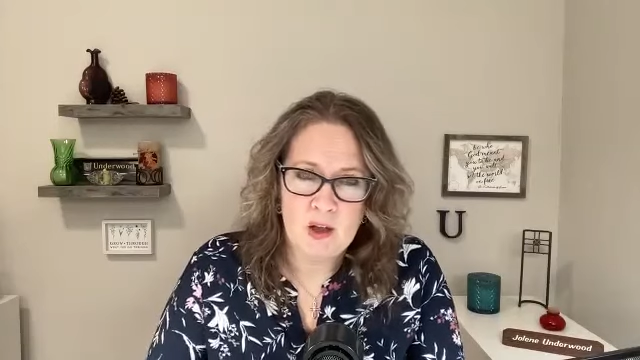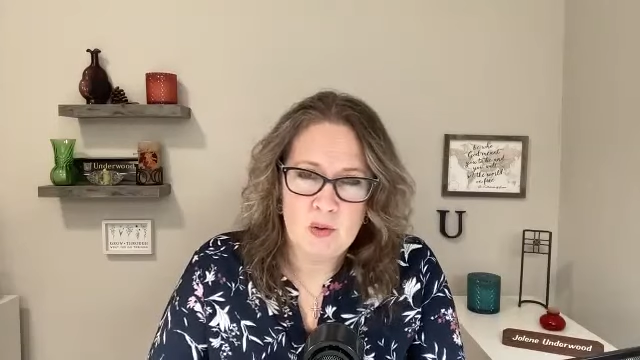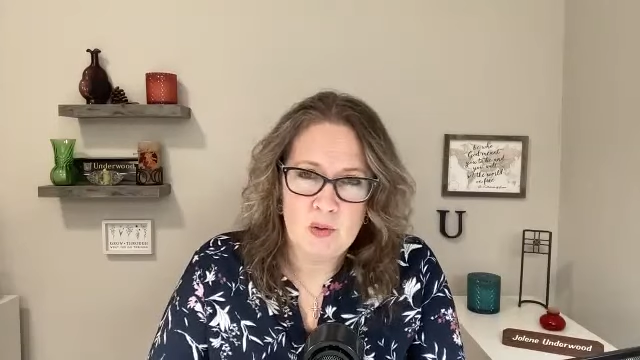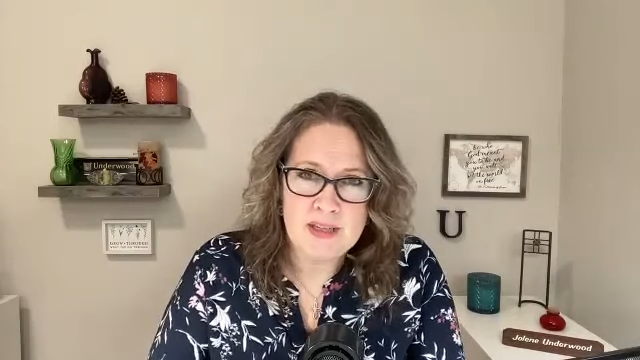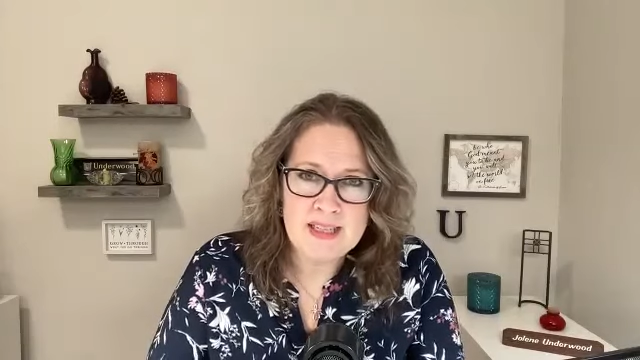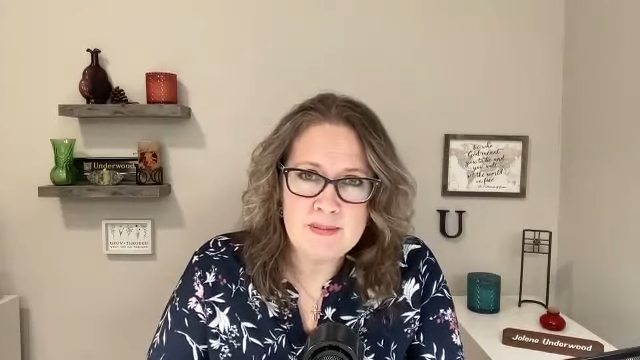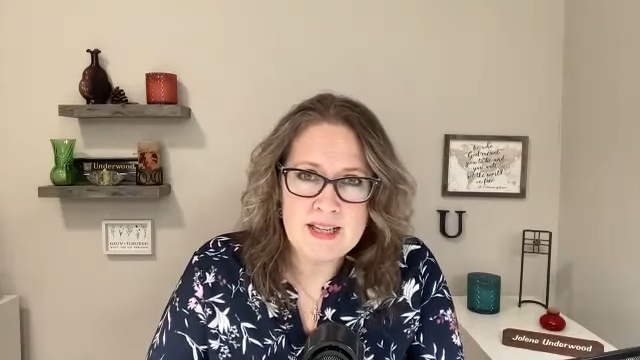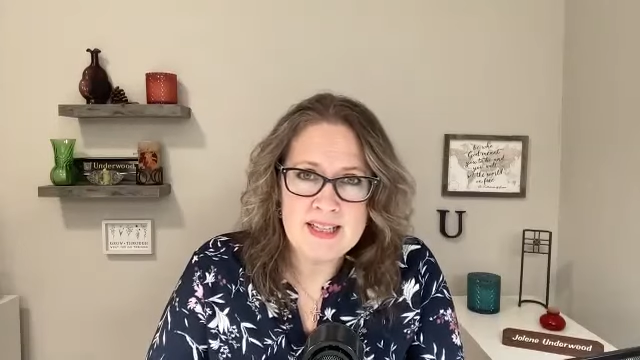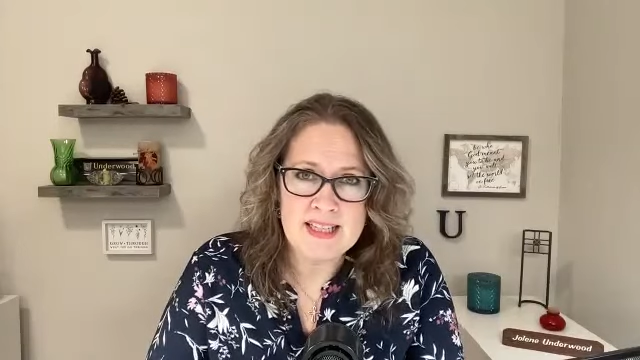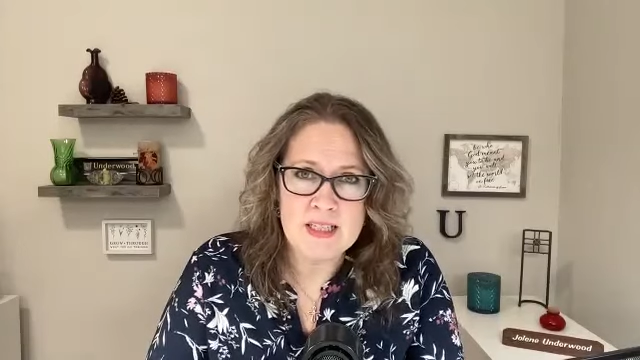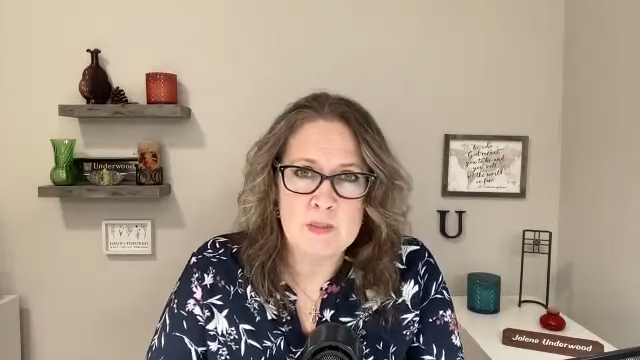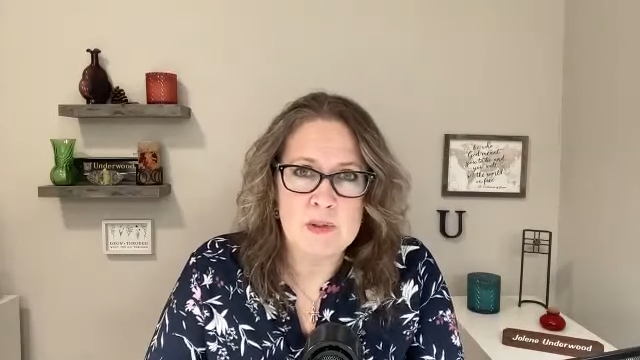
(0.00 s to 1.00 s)
When
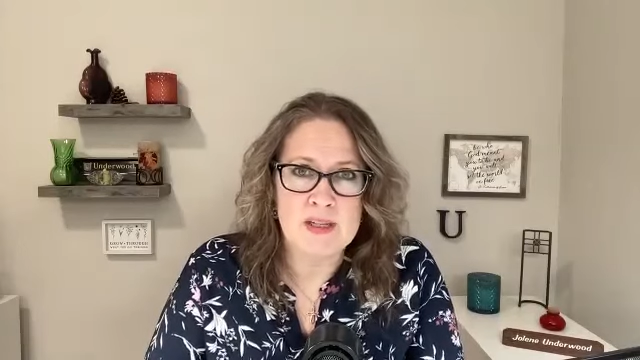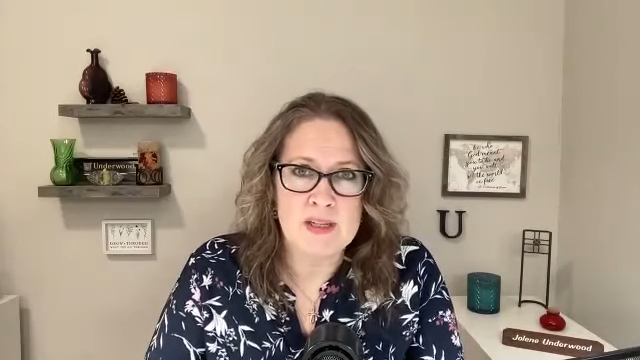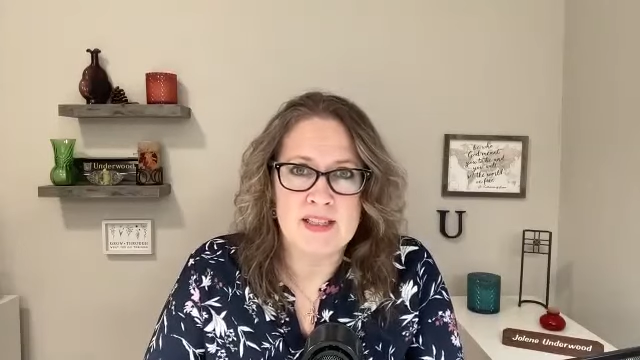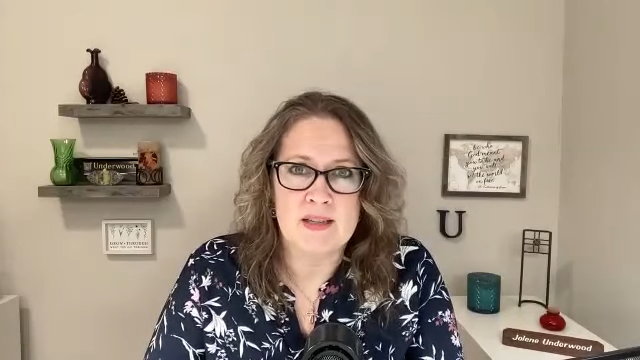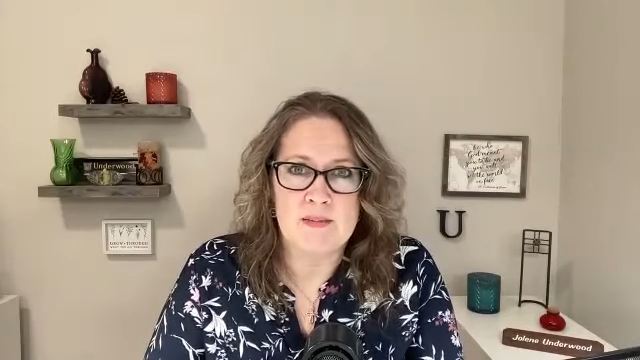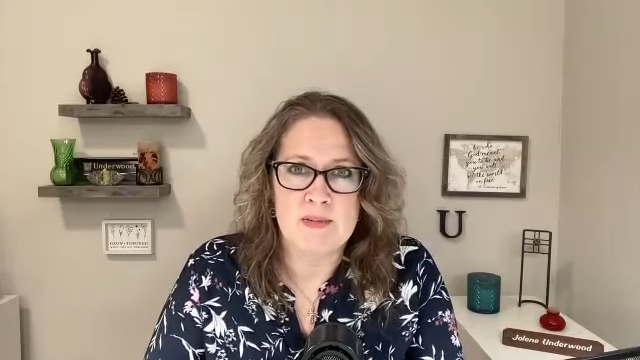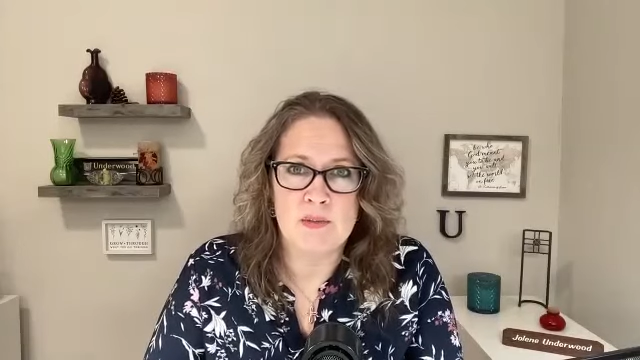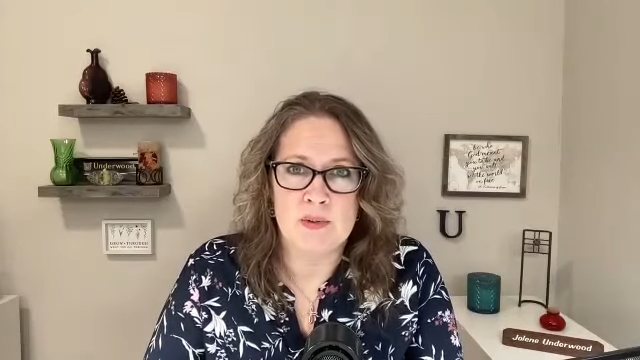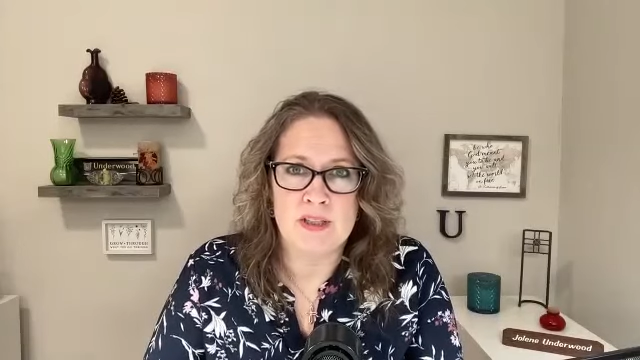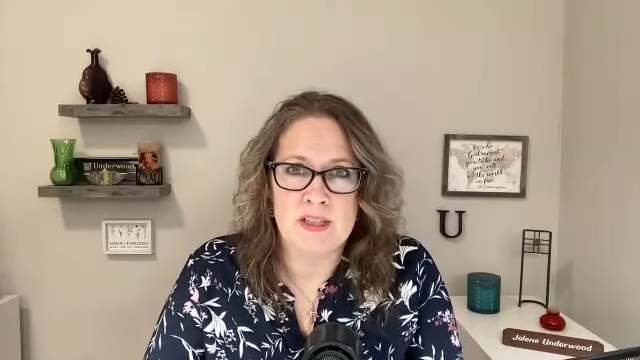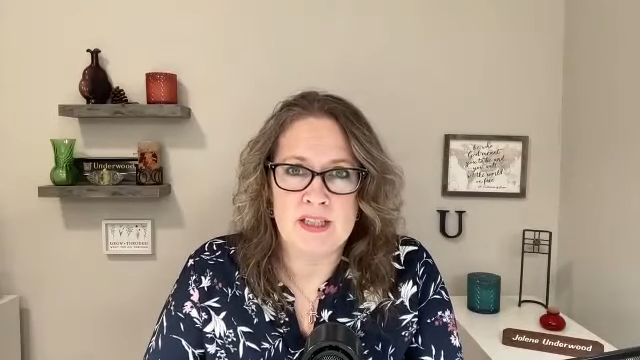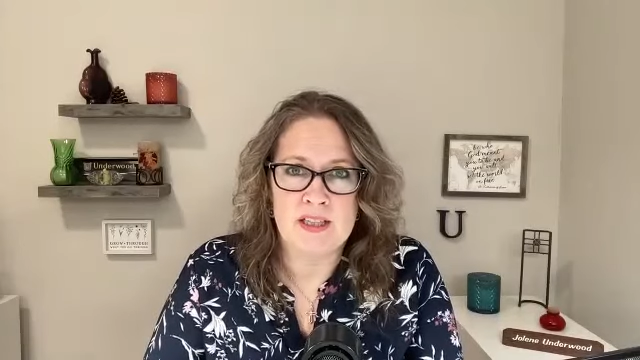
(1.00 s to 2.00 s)
somebody's experienced something
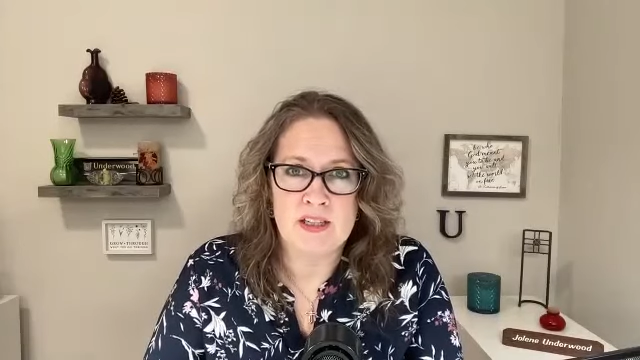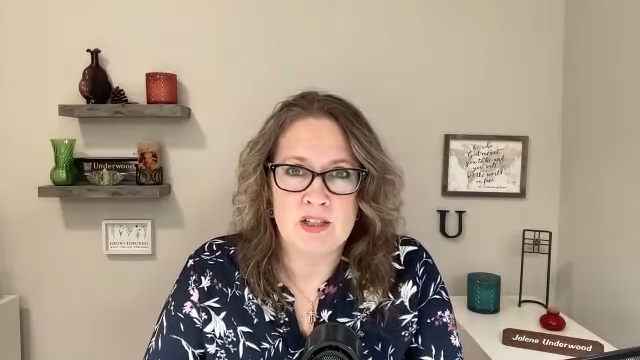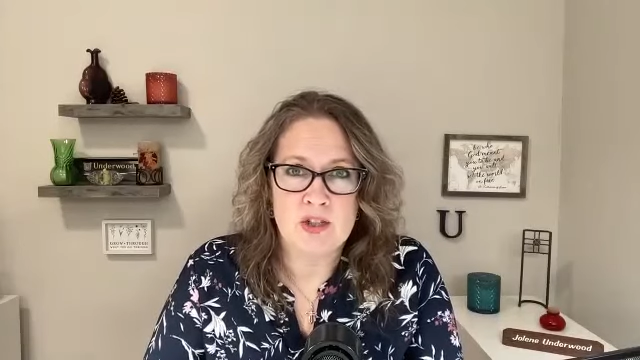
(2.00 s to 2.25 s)
really